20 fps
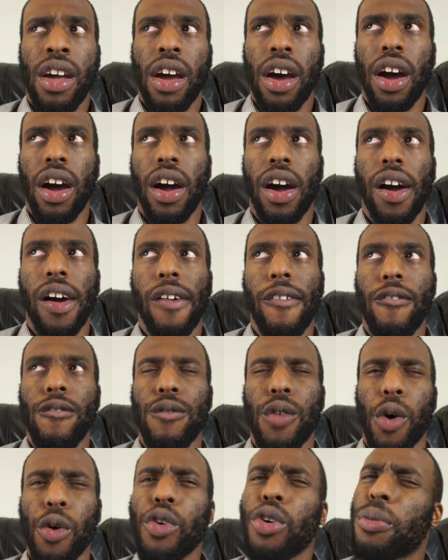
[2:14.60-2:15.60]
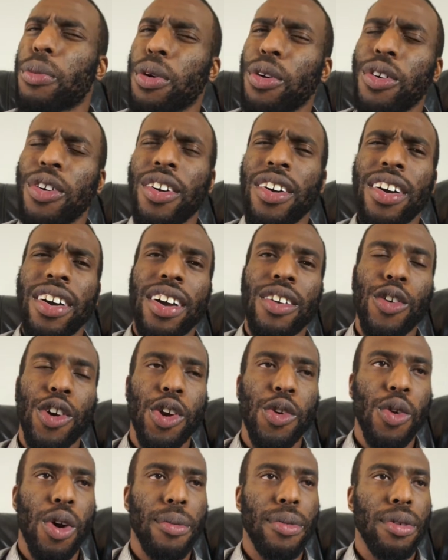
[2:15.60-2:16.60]
vulnerable
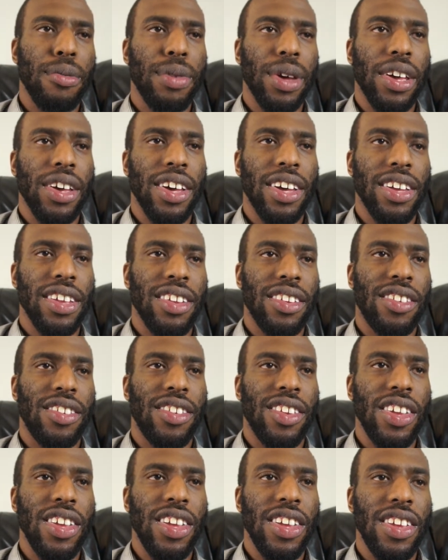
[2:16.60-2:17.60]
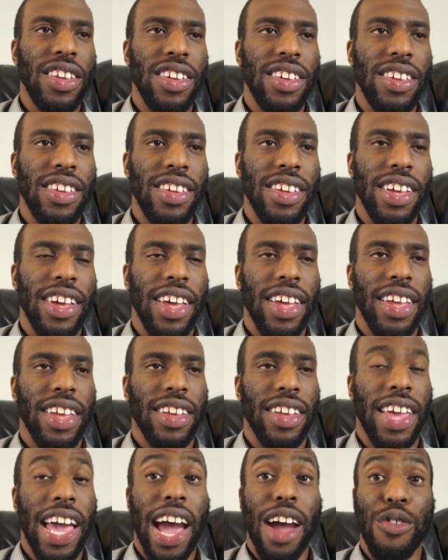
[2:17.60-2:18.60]
Wonder Woman, because she
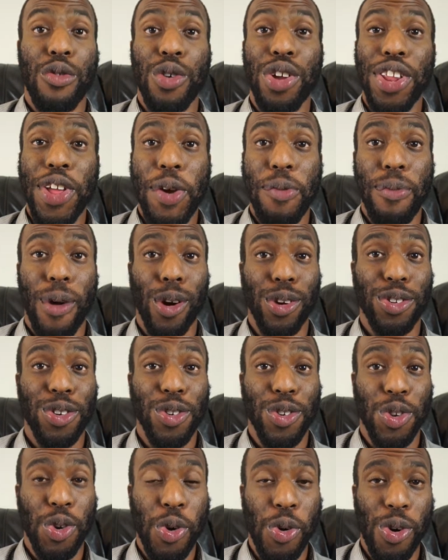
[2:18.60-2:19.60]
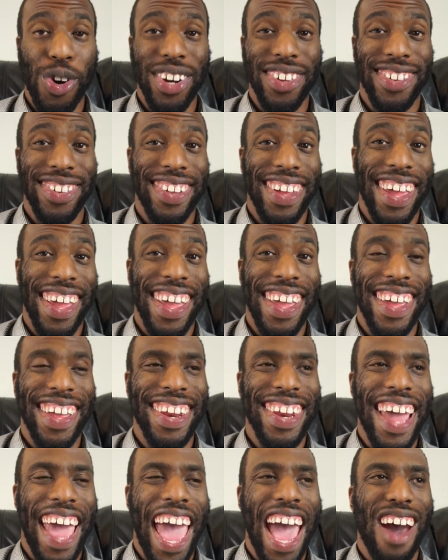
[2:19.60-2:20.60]
it got really emotional towards the
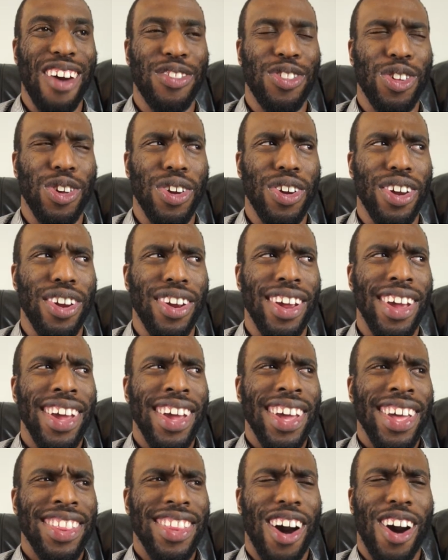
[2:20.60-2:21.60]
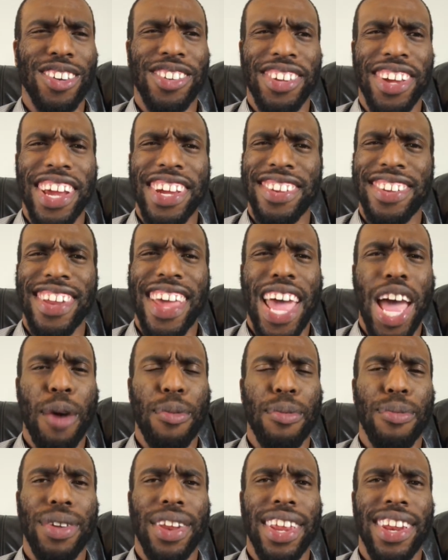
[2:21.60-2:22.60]
end after the altercation that
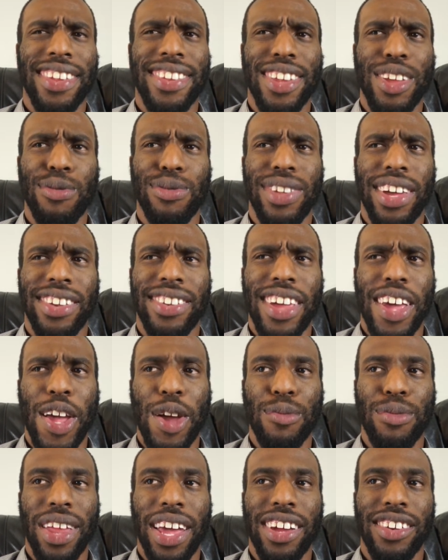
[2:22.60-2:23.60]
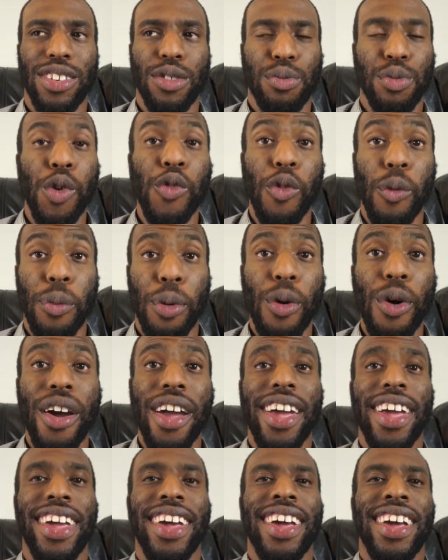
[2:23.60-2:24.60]
happened. But at the same exact time, like the proof of
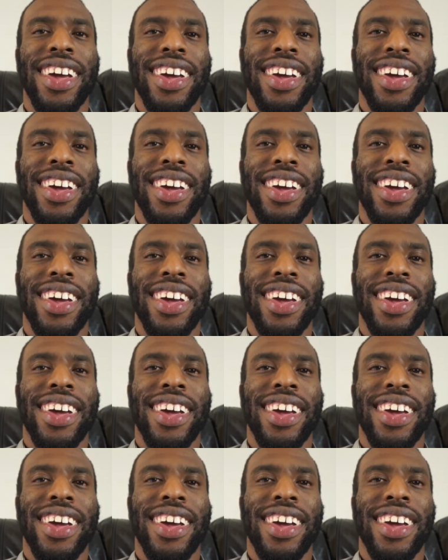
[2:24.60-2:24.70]
point,